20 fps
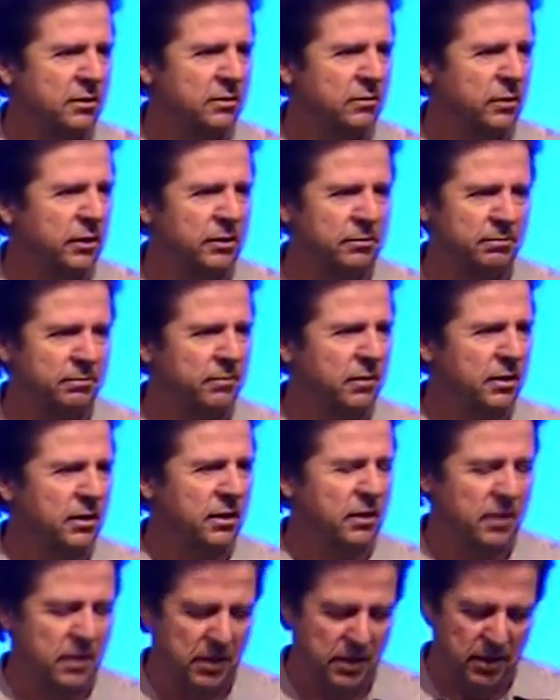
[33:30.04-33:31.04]
When
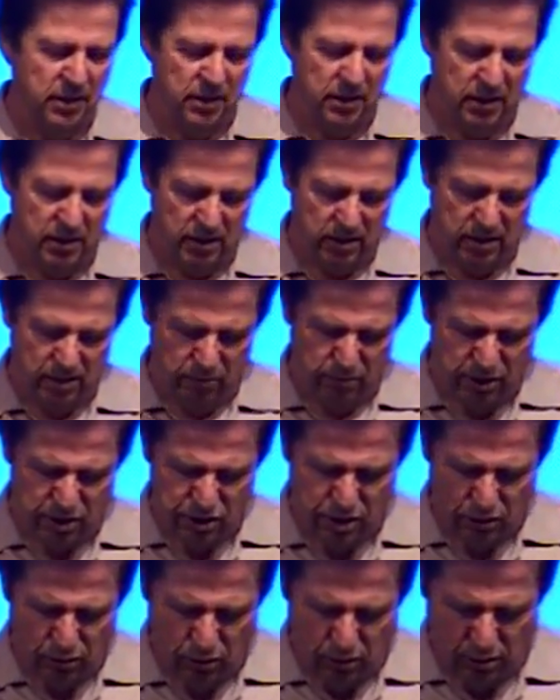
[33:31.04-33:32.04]
the rich
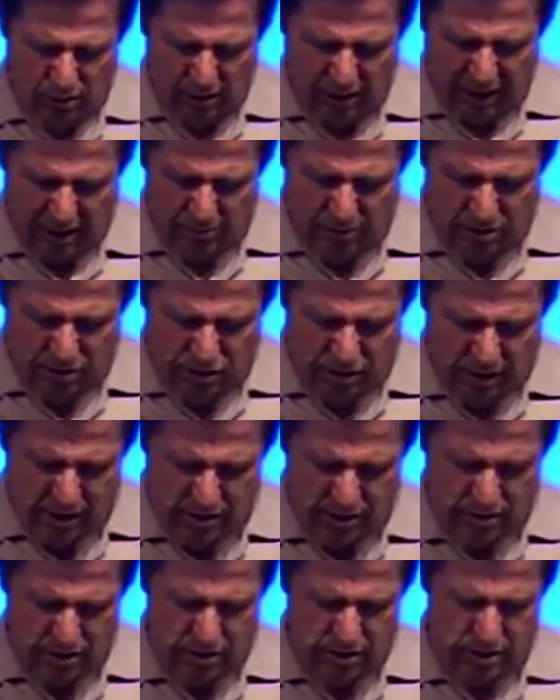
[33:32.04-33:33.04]
young ruler came to
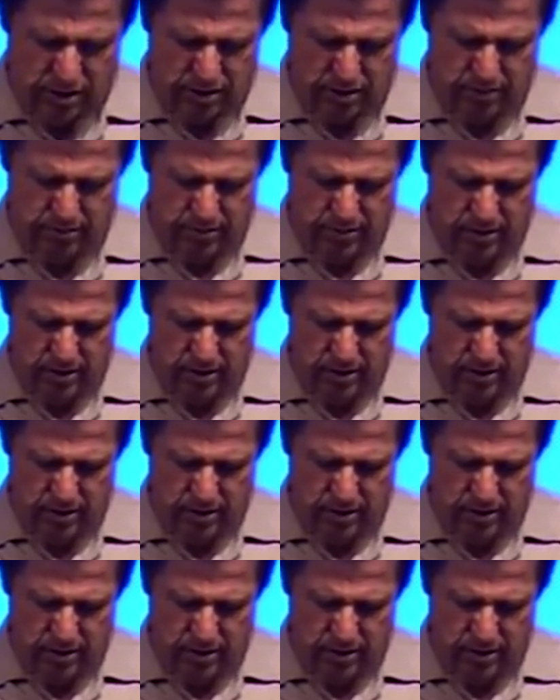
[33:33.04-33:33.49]
Jesus